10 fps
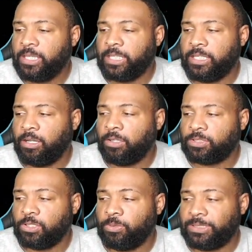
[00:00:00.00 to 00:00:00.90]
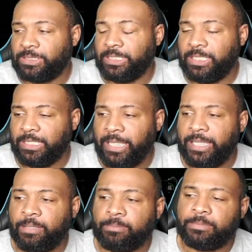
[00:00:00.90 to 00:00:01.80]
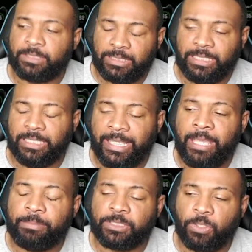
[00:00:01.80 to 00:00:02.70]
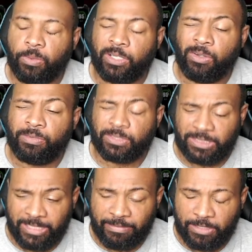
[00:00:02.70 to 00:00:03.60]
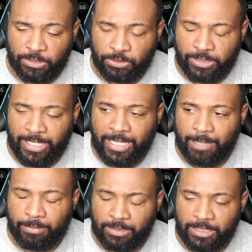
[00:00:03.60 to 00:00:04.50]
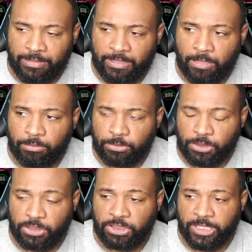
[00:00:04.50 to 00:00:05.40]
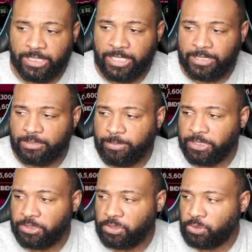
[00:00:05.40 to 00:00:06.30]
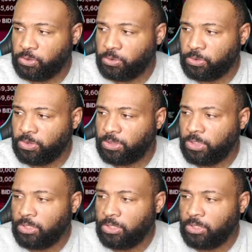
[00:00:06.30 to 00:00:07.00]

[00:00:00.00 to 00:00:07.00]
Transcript: And then also with CD Lamb is going over 700K, I believe. And I'll just check that to make sure.